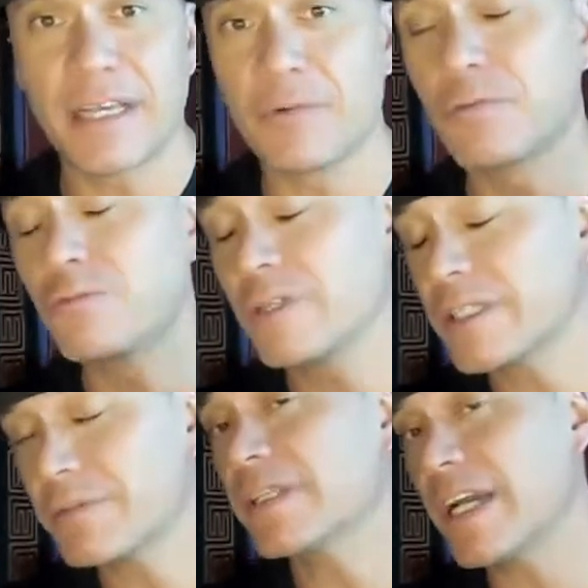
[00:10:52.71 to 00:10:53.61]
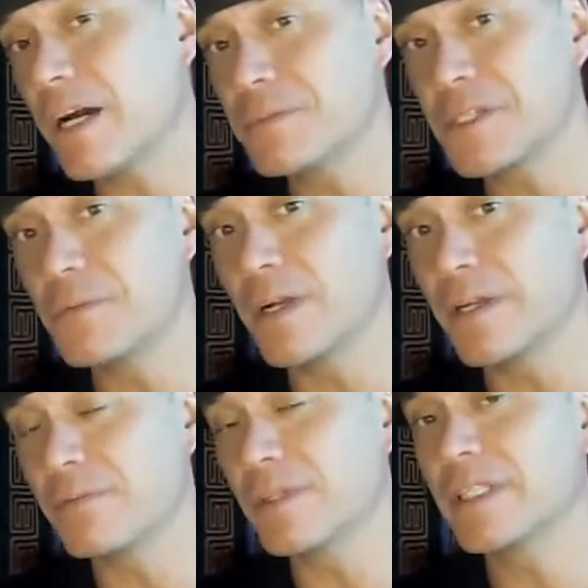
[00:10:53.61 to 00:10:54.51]
That will really, really help someone
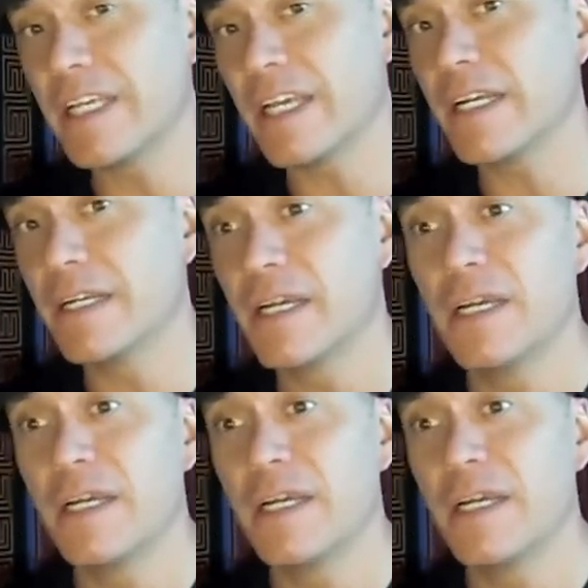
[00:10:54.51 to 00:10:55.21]
and really gain